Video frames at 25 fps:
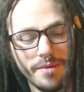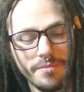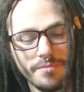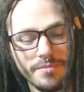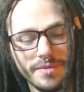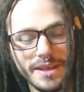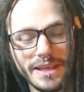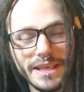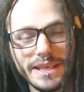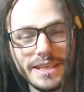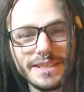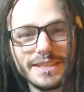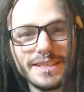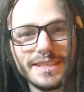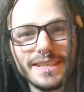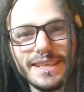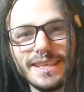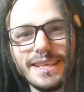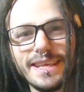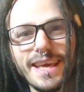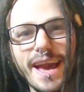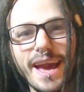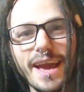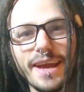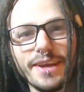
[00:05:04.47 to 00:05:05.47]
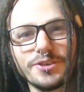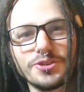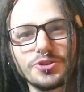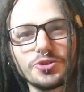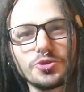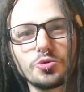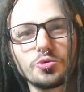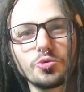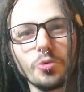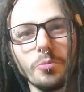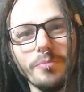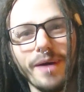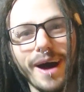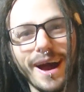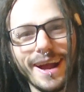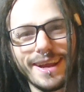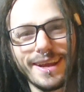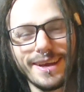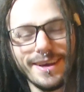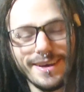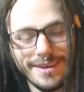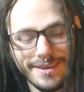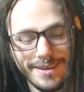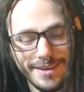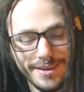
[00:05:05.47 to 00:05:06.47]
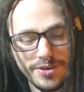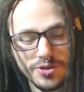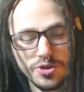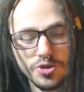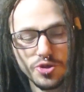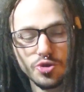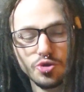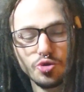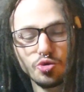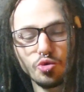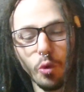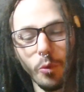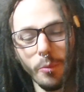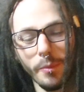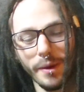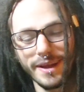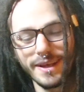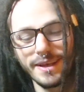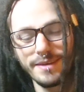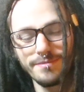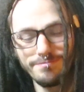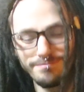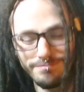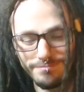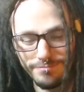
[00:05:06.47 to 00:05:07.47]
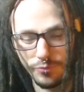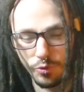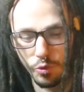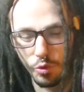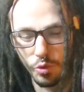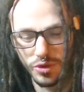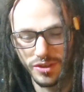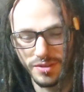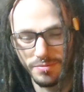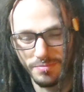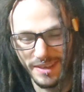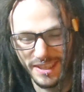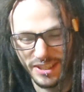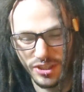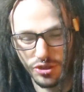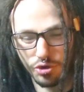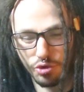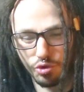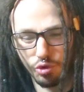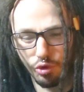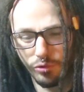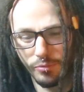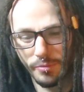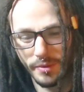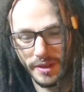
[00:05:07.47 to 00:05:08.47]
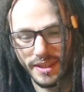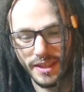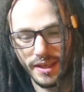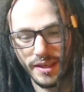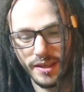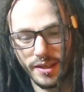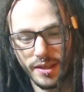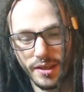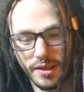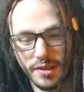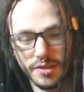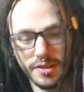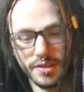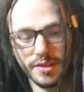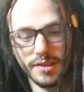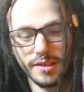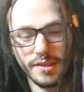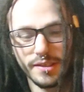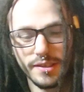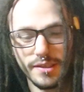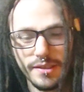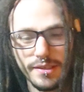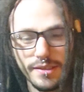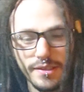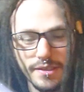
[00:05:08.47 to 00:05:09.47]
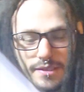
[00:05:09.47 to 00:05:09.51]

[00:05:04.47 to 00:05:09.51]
M E C K stomach. Stomach. Oh, my stomach aches.